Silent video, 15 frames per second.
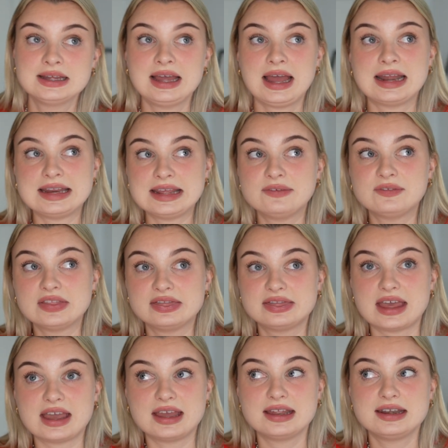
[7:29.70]
And even
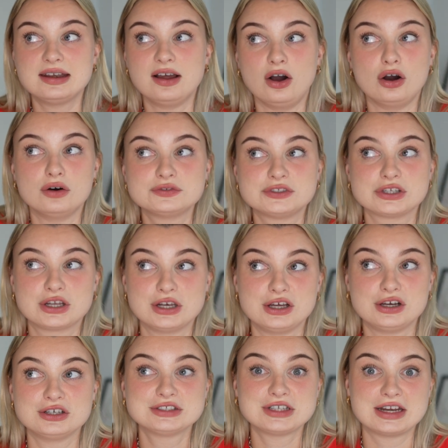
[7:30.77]
then after
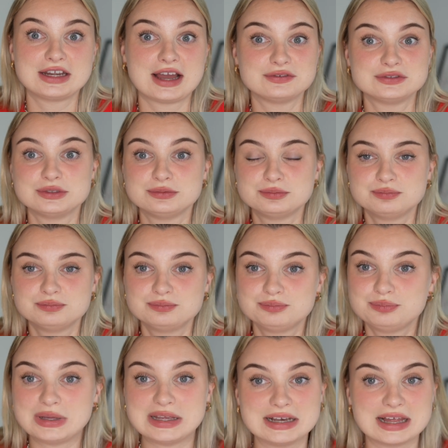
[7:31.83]
class, I'd have to
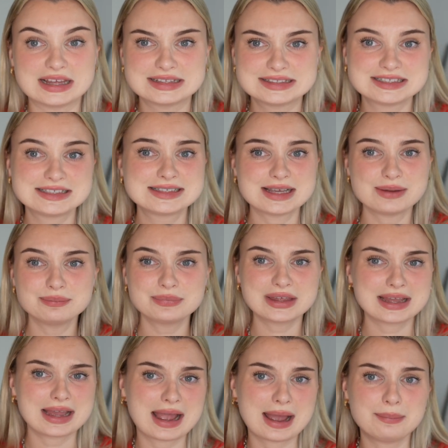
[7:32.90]
be like, did
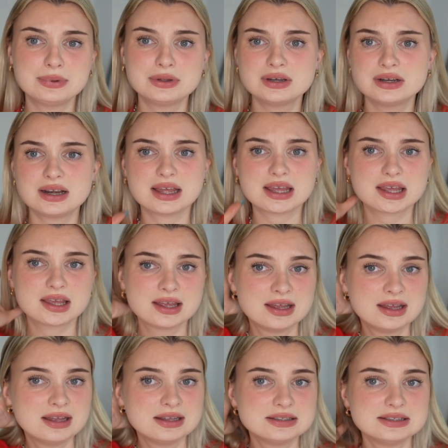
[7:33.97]
something happen? Like,
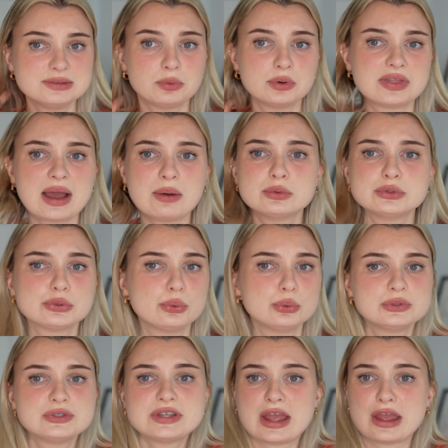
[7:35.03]
well, that was
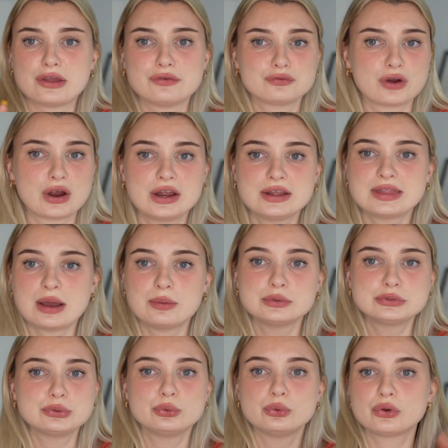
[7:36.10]
all safe, right? That
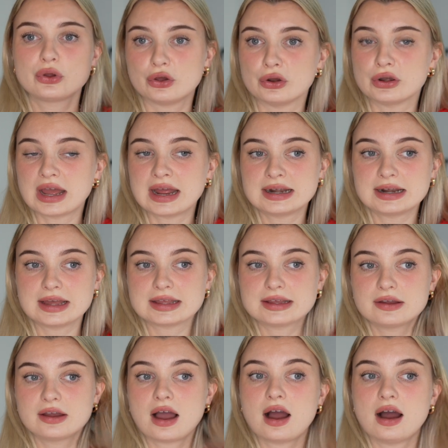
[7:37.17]
was all good. And
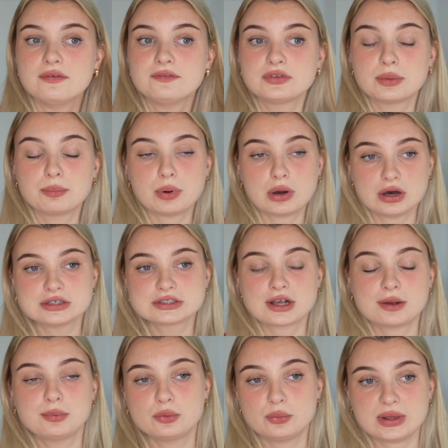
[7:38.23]
like, for the past
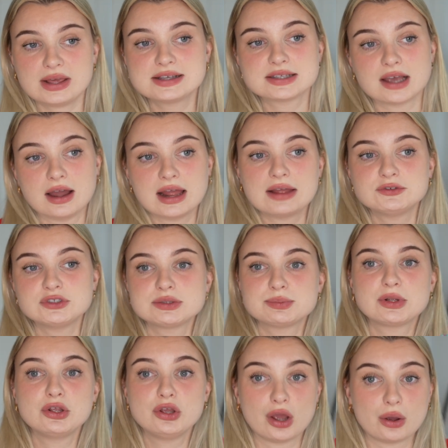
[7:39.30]
couple weeks, I have just
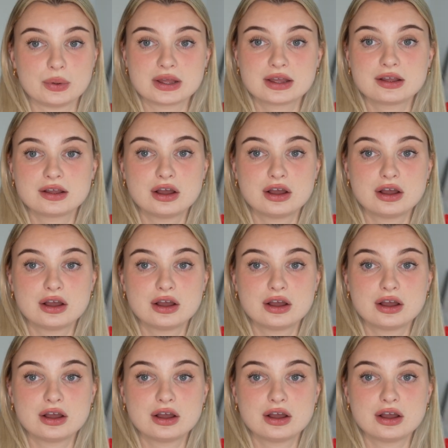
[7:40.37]
been going